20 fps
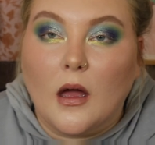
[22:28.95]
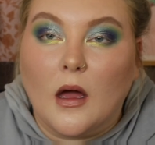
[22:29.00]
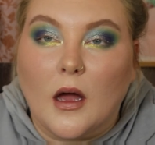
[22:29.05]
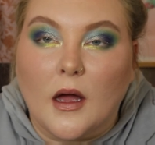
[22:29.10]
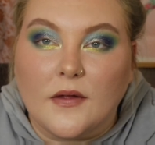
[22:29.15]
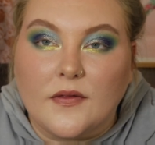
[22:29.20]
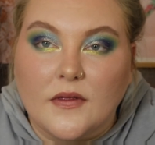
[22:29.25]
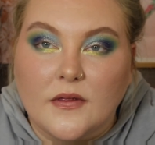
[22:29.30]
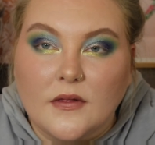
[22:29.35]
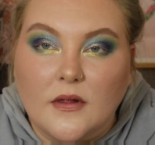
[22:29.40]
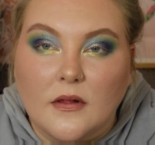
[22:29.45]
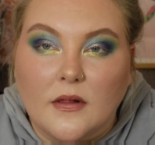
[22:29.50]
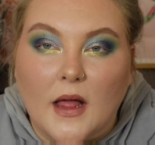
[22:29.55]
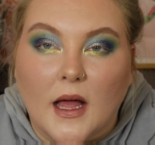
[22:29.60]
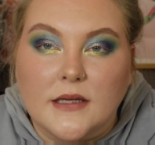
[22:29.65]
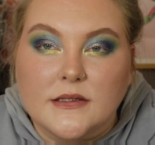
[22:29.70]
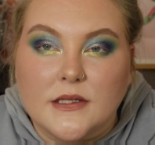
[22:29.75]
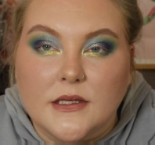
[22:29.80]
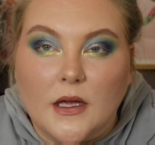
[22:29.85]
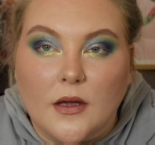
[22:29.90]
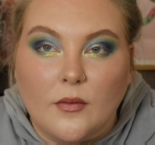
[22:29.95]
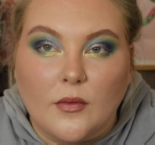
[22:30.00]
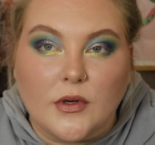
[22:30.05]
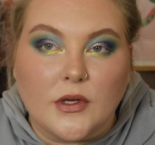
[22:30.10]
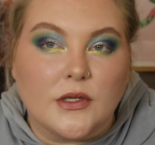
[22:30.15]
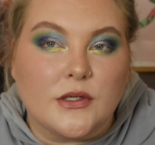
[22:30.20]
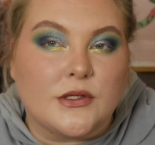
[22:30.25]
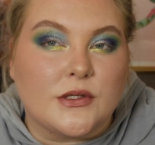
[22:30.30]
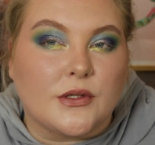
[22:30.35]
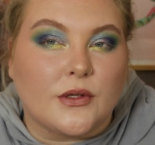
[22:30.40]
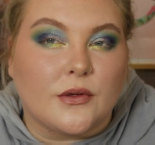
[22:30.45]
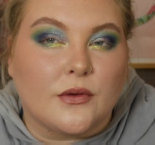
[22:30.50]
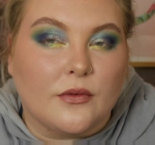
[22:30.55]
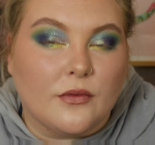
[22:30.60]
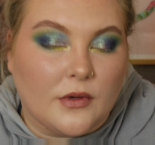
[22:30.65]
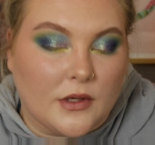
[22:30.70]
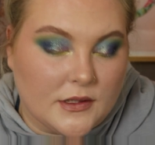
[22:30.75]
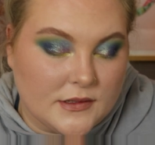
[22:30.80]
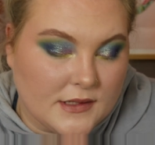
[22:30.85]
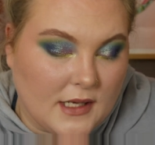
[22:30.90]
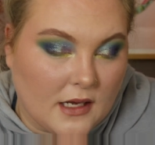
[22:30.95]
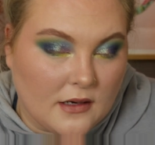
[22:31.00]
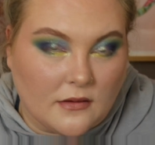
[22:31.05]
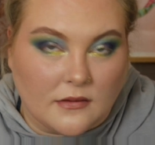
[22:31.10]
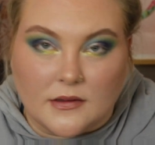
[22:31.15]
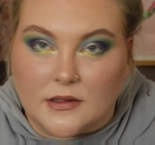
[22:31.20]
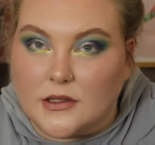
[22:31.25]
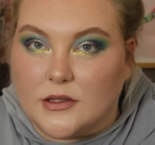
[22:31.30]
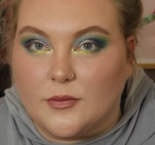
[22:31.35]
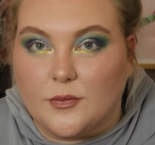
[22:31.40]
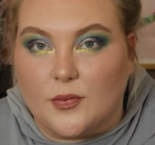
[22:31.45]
I think the last thing I want to do is add a little